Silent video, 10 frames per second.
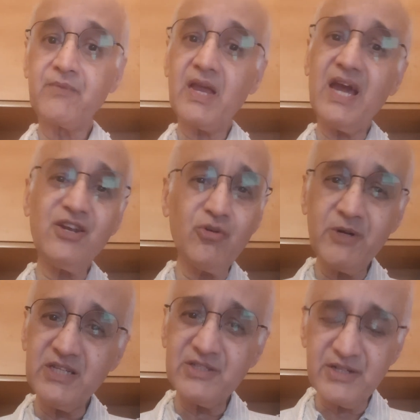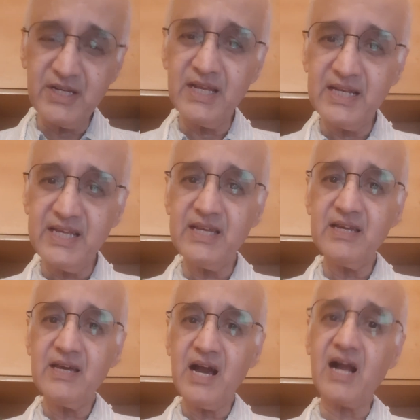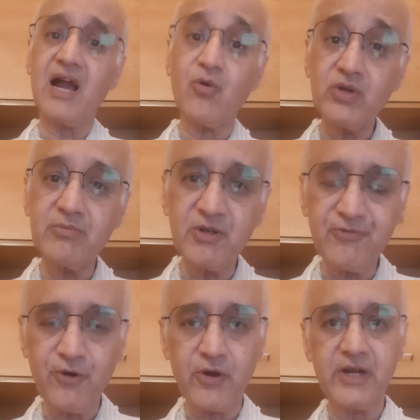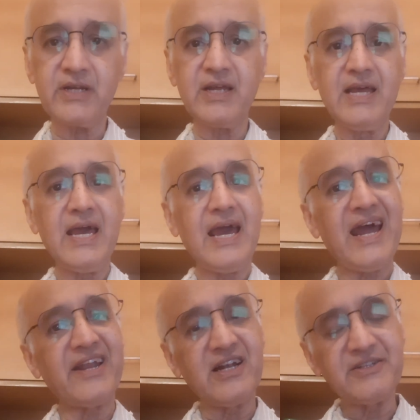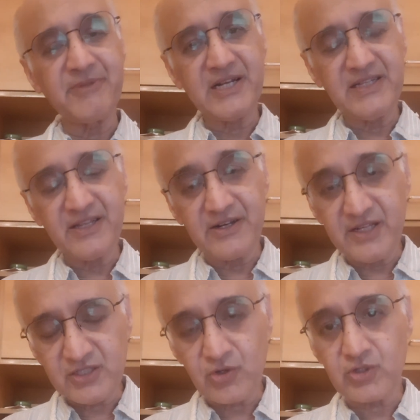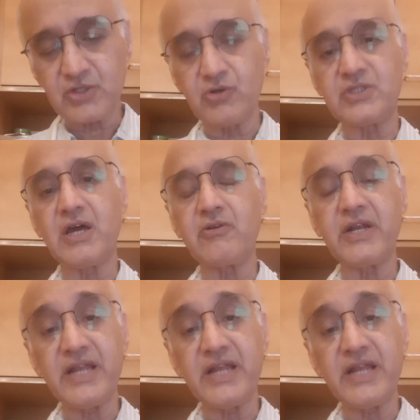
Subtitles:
and nobody is really accountable for it, and ultimately the resource goes down and